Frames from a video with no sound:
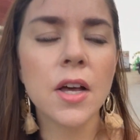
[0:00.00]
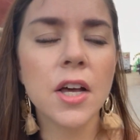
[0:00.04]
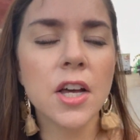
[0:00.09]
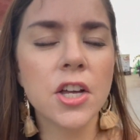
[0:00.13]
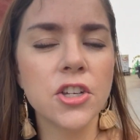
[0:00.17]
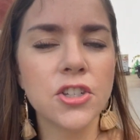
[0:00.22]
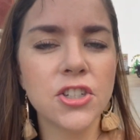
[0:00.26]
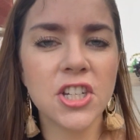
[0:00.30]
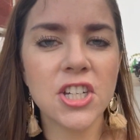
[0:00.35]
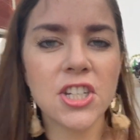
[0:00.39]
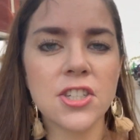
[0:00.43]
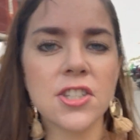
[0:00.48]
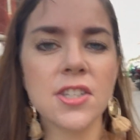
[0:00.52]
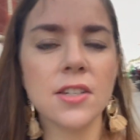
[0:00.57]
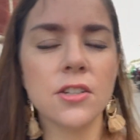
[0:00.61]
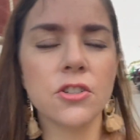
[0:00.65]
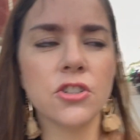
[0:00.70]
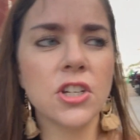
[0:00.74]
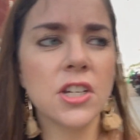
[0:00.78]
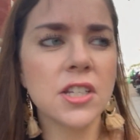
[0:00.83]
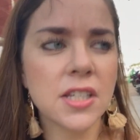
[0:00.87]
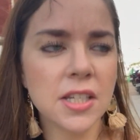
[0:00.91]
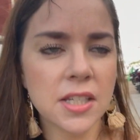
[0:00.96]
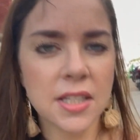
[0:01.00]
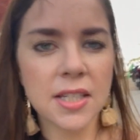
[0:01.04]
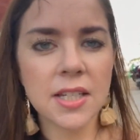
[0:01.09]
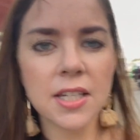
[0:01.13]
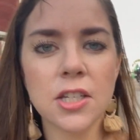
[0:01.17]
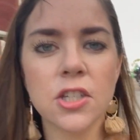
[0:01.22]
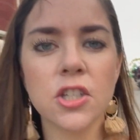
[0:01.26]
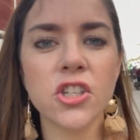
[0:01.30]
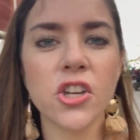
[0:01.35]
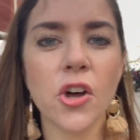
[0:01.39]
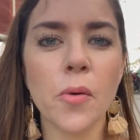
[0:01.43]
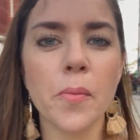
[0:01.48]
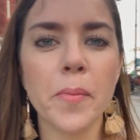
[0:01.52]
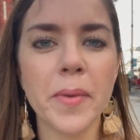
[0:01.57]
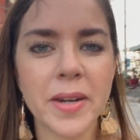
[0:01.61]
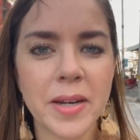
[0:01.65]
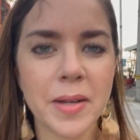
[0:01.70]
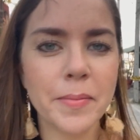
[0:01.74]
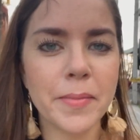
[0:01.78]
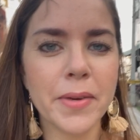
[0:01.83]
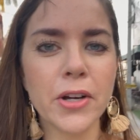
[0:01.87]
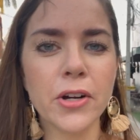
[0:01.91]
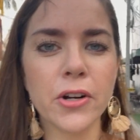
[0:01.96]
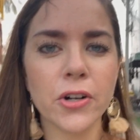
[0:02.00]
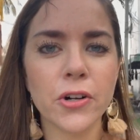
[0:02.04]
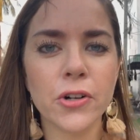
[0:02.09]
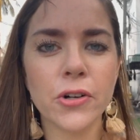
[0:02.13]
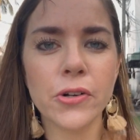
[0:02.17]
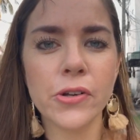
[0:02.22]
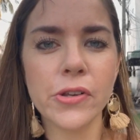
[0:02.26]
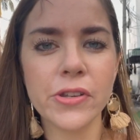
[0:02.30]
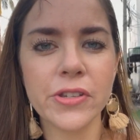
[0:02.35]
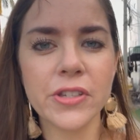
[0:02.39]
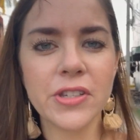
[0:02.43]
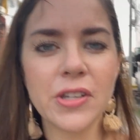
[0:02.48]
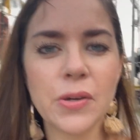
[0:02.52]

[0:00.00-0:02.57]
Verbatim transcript: Jesus, Jesus did so many miracles.